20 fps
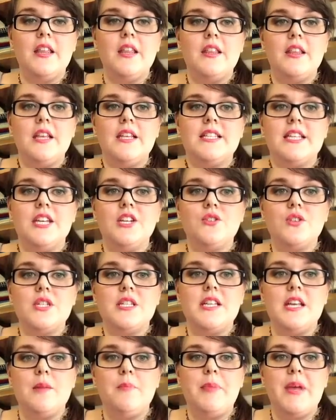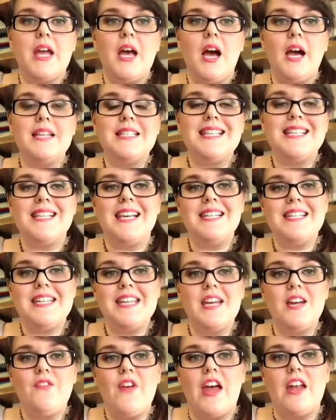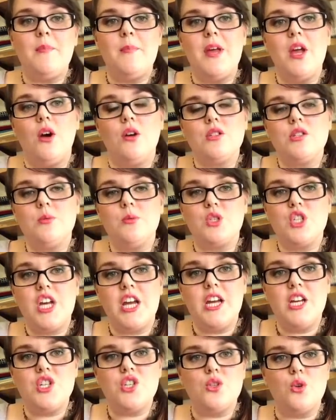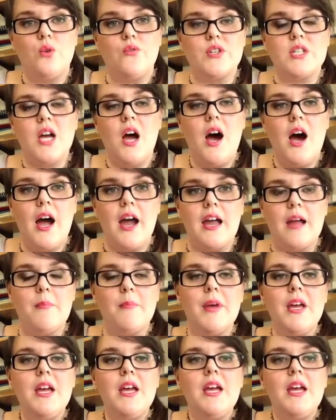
it's interesting because this idea of enemy also changes over time.